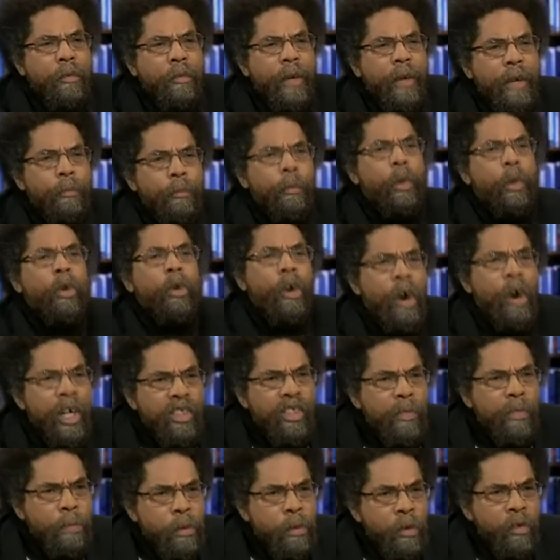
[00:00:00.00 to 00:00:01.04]
More
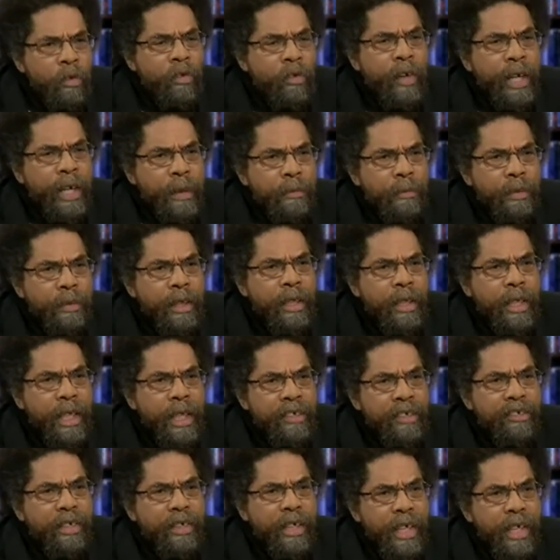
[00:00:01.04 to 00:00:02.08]
arts programs in the
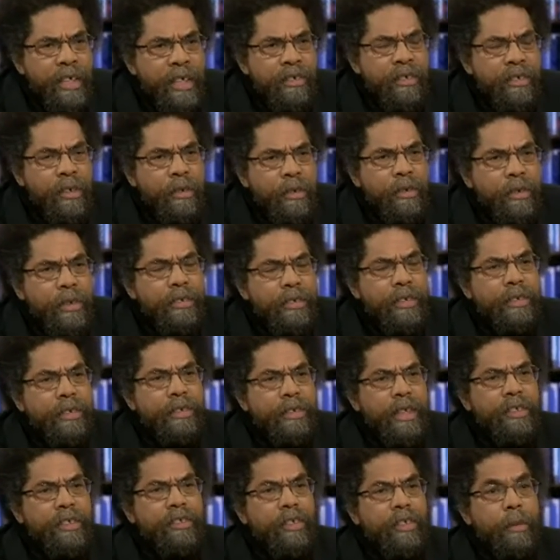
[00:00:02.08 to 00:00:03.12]
educational
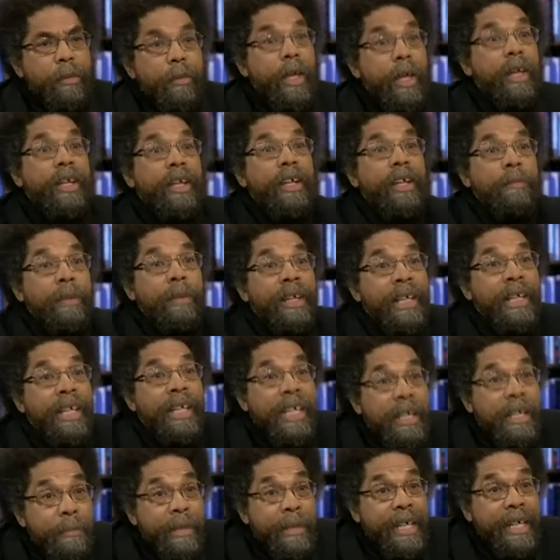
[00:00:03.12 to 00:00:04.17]
system. They've been
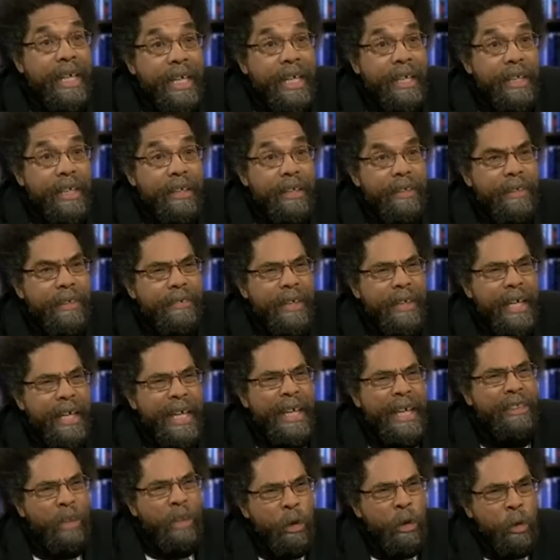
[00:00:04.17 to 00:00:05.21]
eliminated.
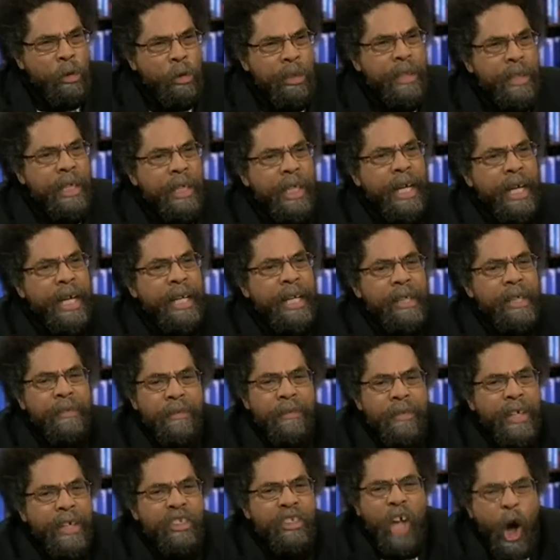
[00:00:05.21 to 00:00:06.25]
Those are the kind of
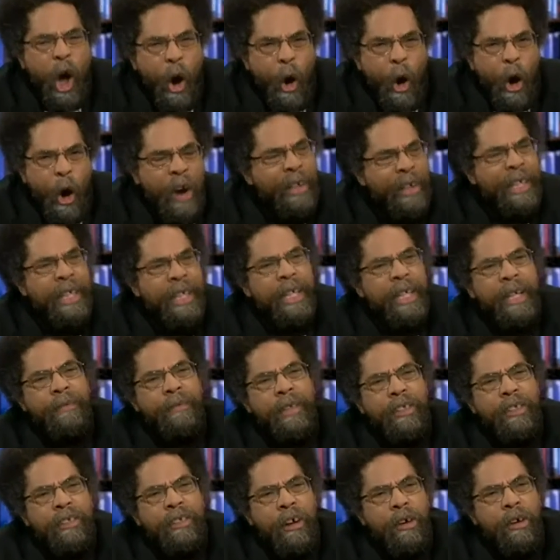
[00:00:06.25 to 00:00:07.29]
things hardly
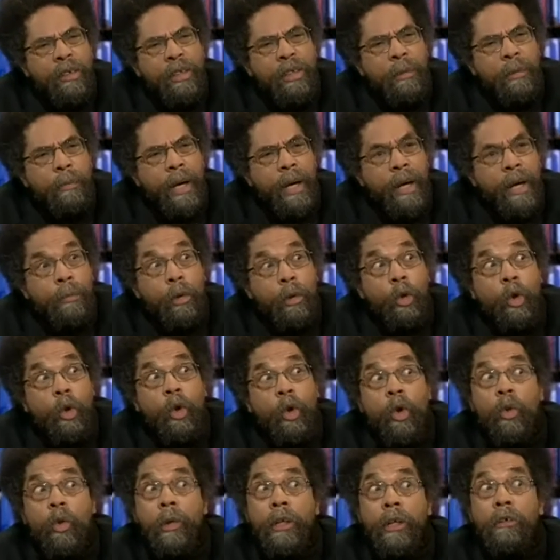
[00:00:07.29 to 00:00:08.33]
ever talked about. But
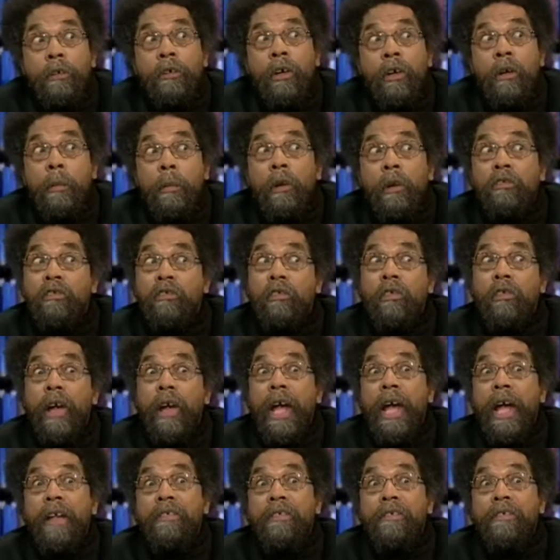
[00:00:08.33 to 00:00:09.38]
we can talk about
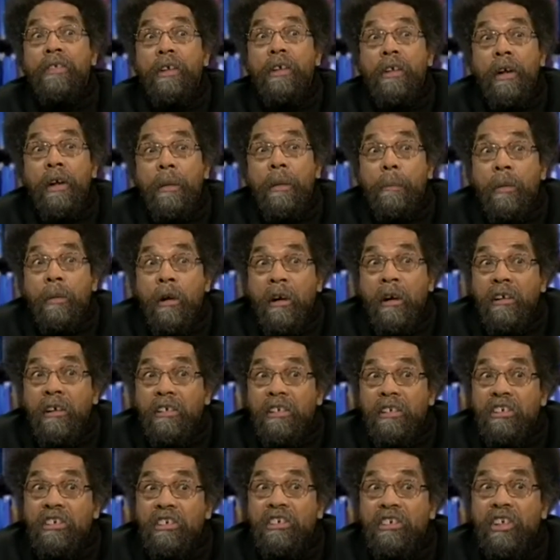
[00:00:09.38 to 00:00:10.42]
trans
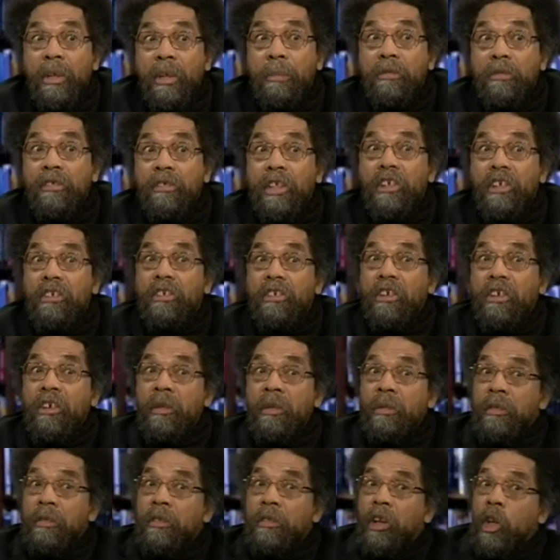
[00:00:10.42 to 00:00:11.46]
partnerships in
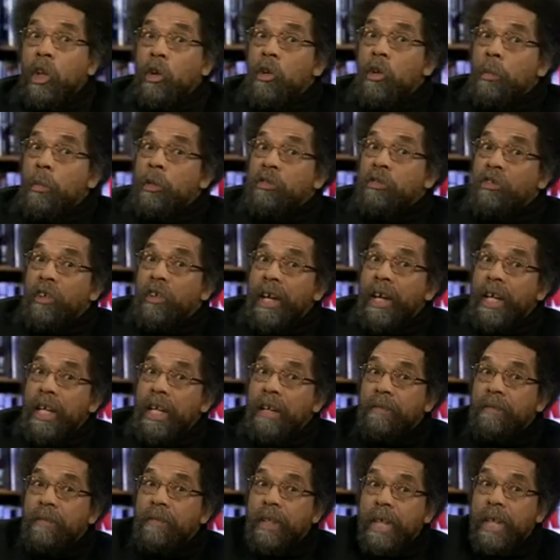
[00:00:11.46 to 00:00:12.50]
terms of global
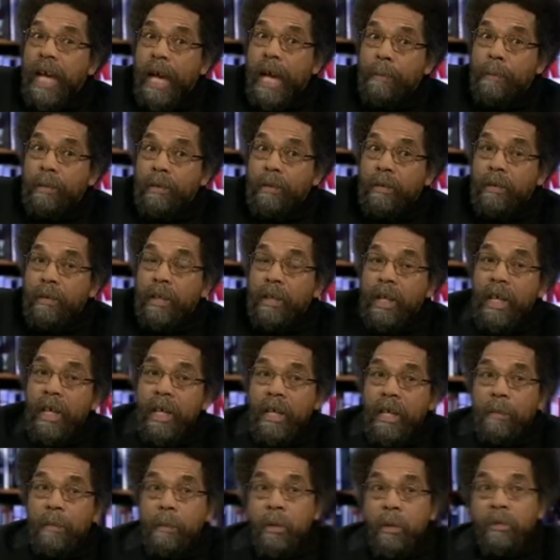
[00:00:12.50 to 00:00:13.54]
training for capital
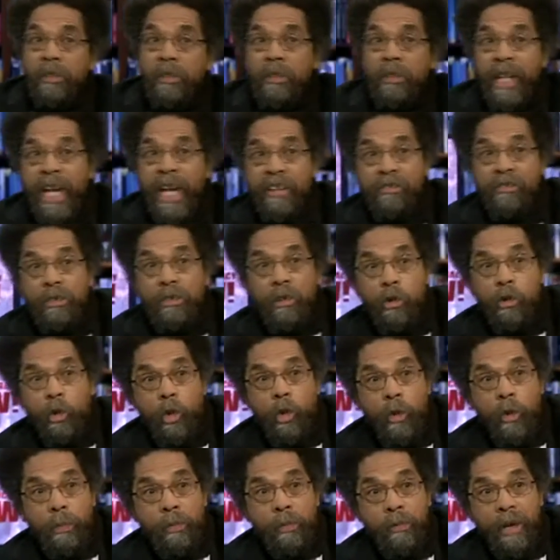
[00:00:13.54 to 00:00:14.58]
and multinational
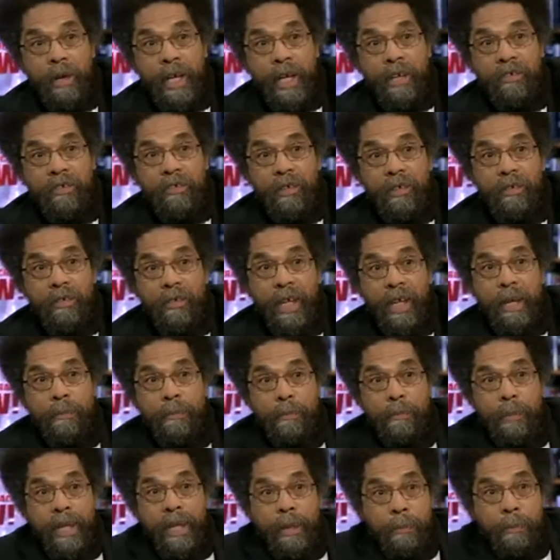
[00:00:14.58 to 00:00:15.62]
corporations
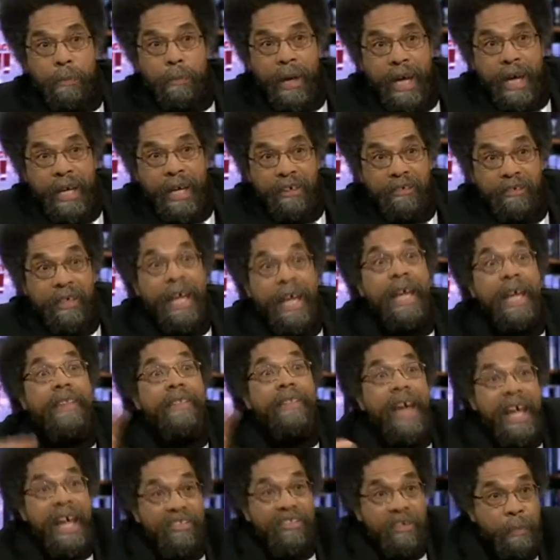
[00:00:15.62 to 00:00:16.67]
and big banks.
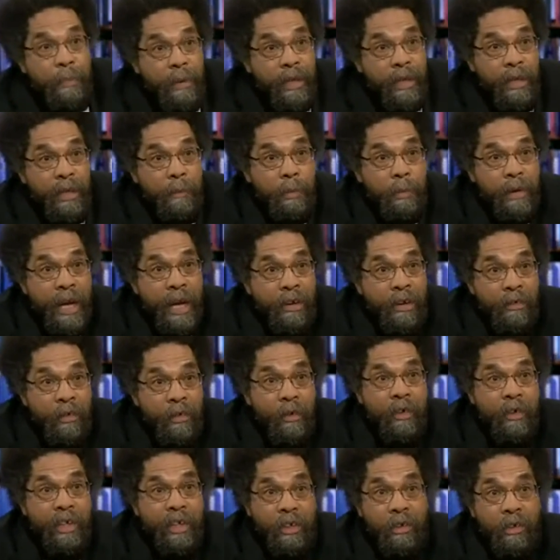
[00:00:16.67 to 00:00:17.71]
That's been the
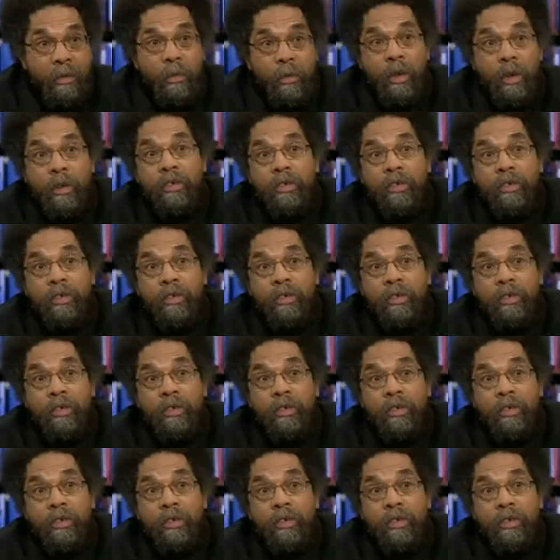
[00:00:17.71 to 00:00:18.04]
priority, the Wall